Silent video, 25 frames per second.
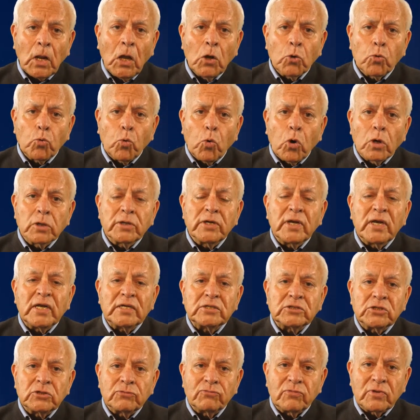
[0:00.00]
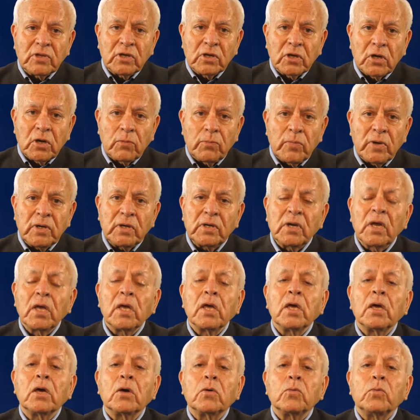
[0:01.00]
coordination with the government.
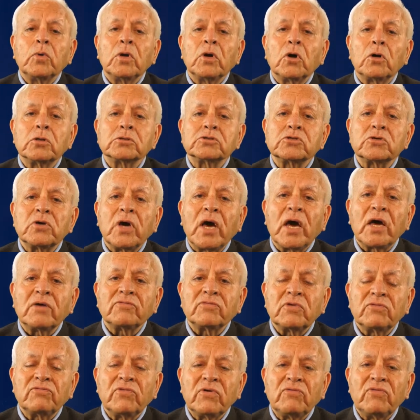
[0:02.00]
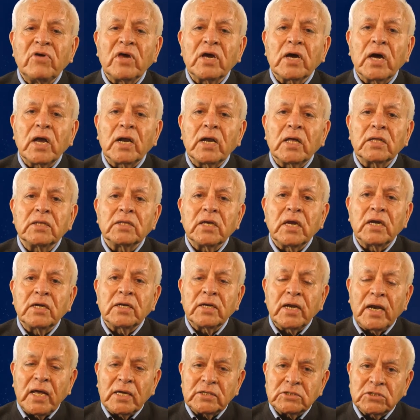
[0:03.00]
We also have the Vivekanand
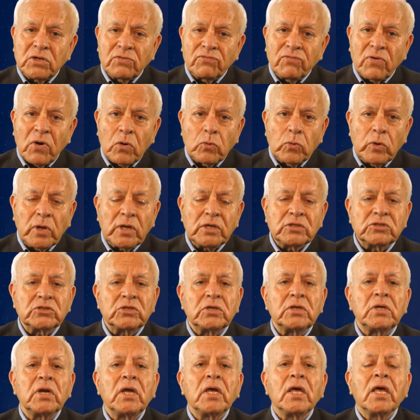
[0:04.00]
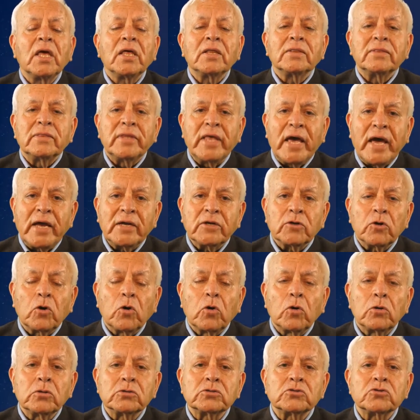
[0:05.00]
International Foundation. That
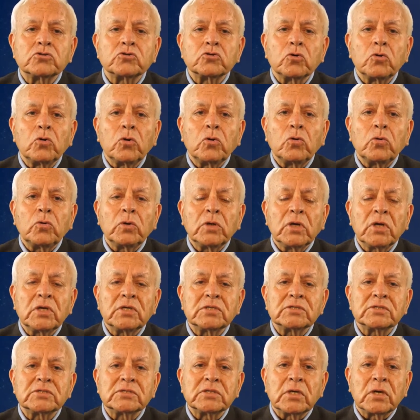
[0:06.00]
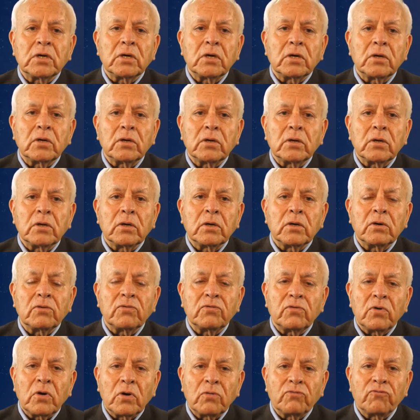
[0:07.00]
also is
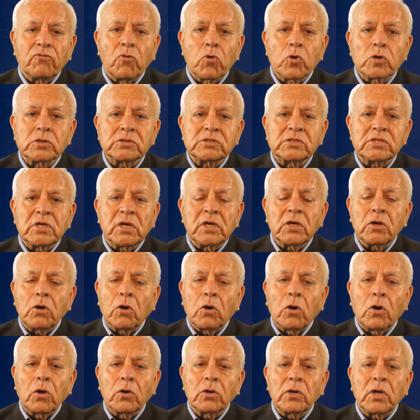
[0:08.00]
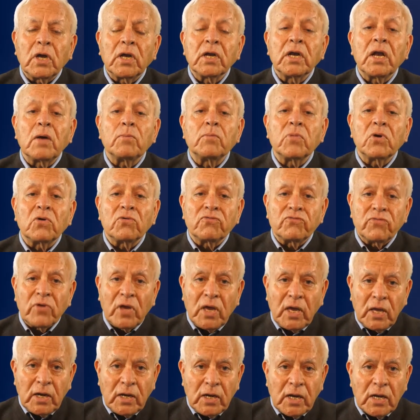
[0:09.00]
focusing on a number of
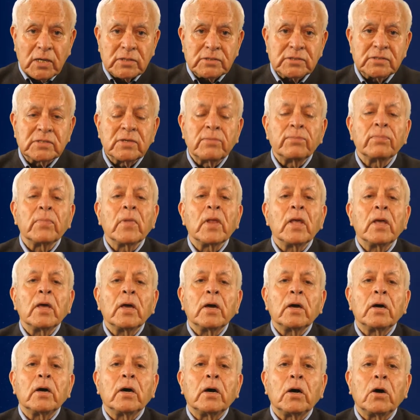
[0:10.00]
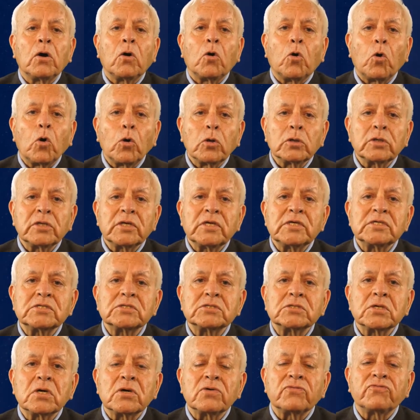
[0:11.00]
areas. All
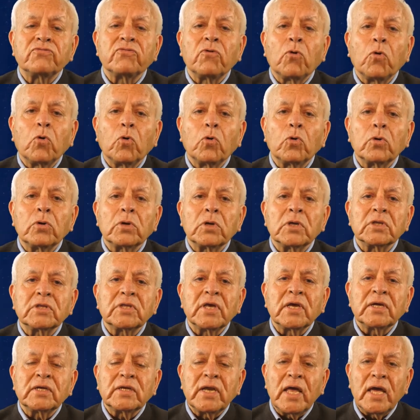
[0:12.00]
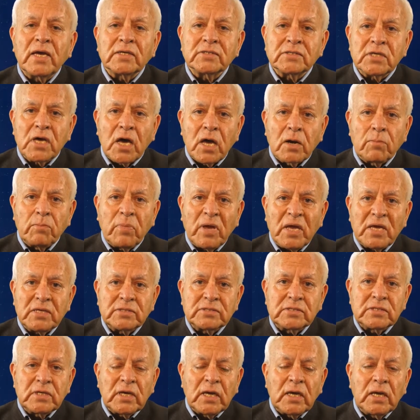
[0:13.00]
these four think tanks are
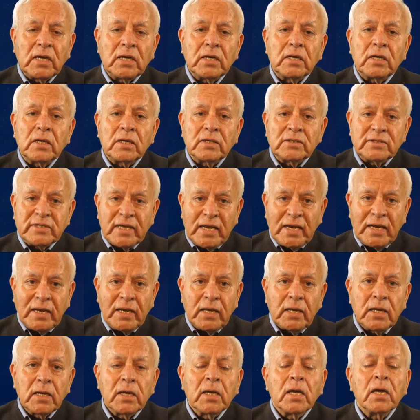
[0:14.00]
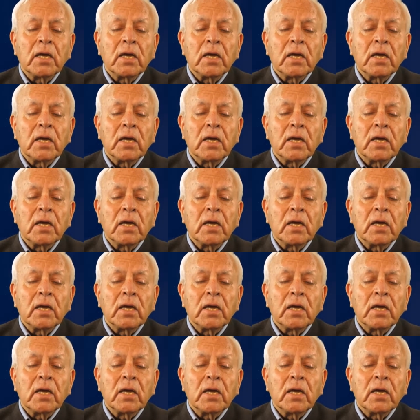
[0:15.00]
based in Delhi.